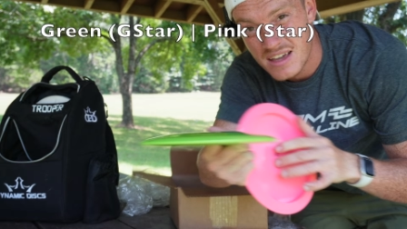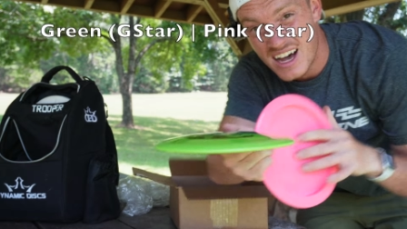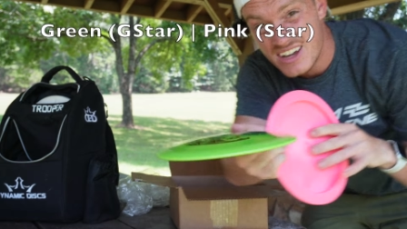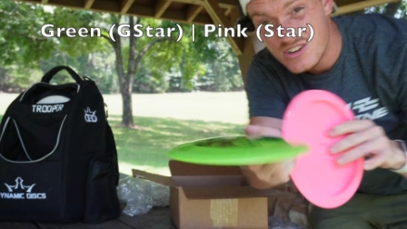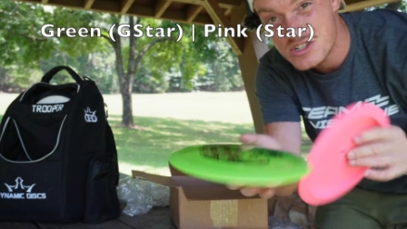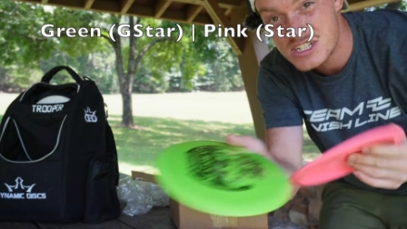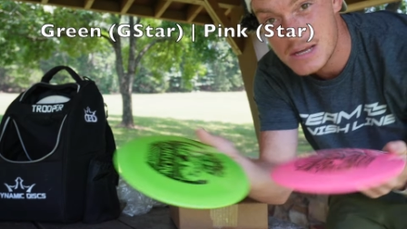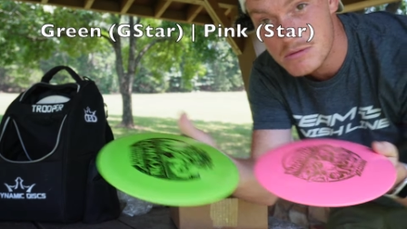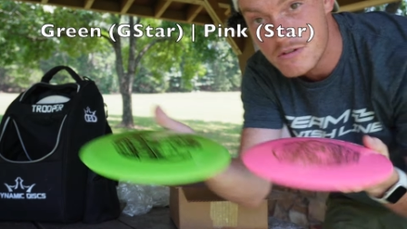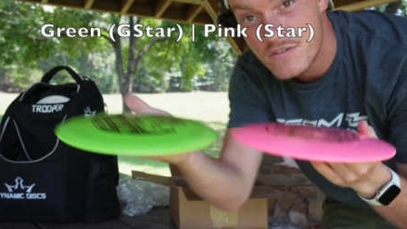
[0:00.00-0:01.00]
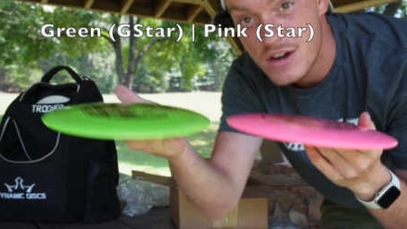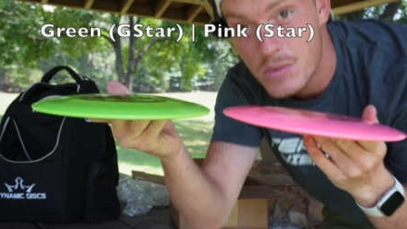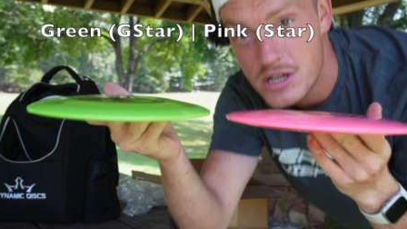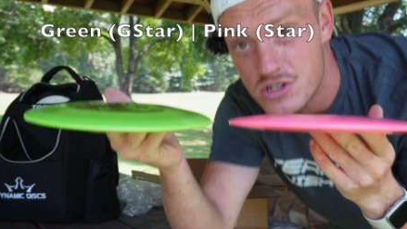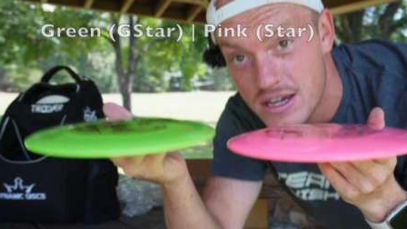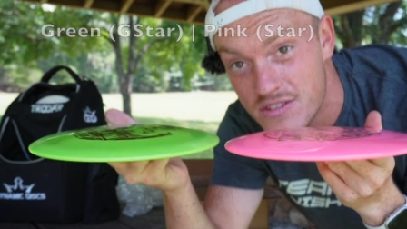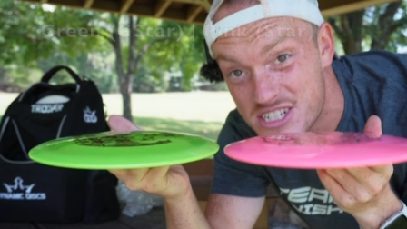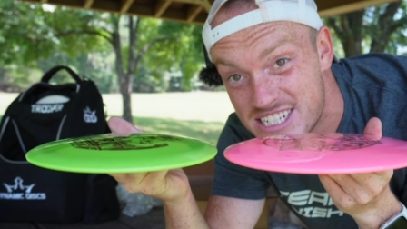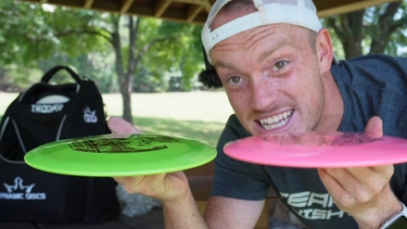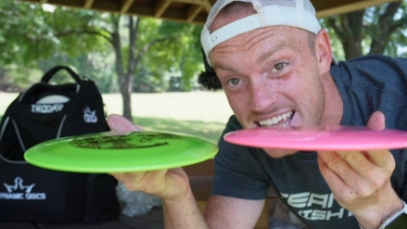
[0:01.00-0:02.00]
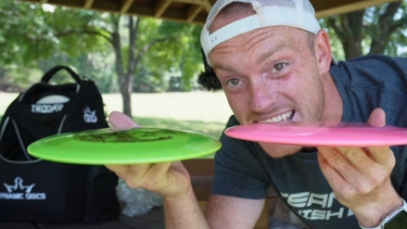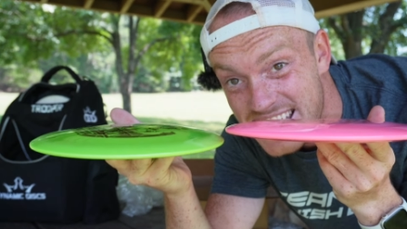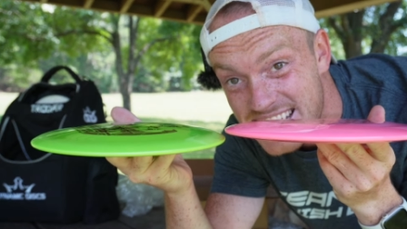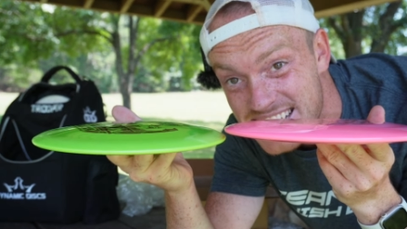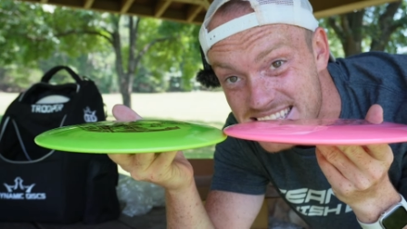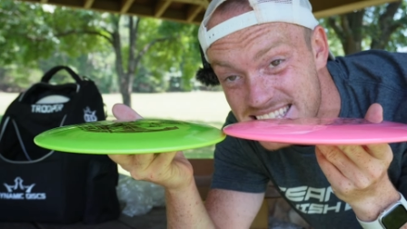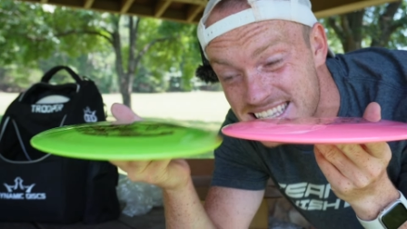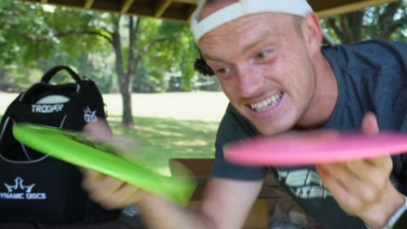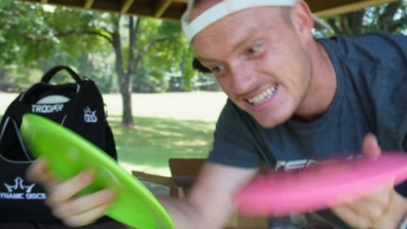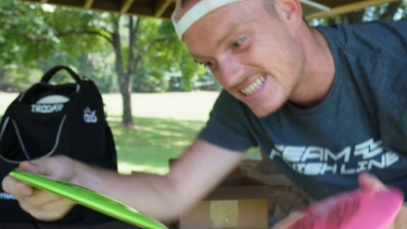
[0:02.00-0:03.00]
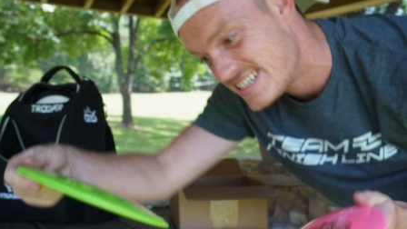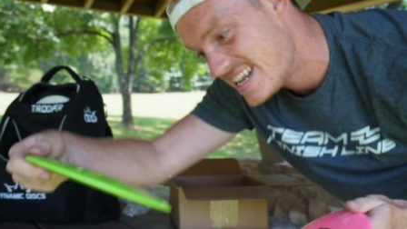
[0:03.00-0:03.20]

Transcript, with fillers: Understable fairway drivers, 10, 6,